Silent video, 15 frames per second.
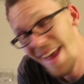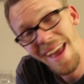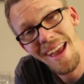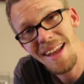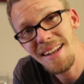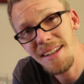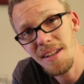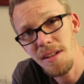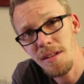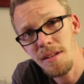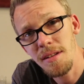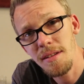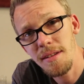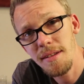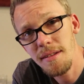and
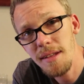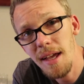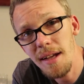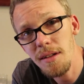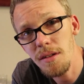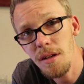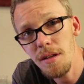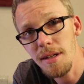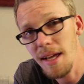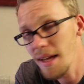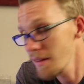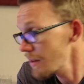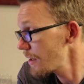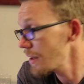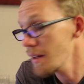tag along
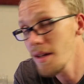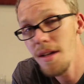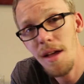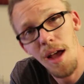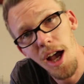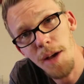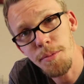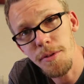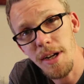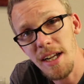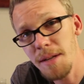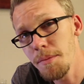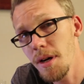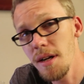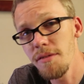as I
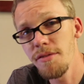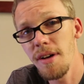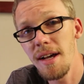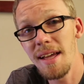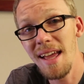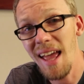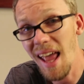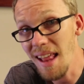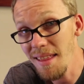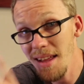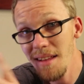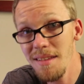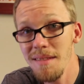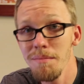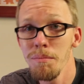upgrade, modify, and
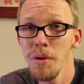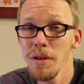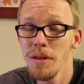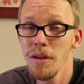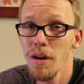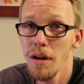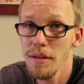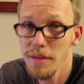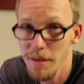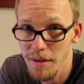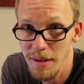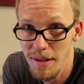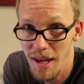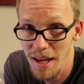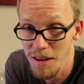then put the car to the
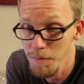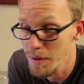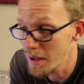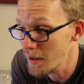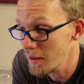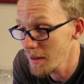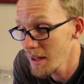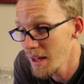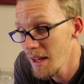test, because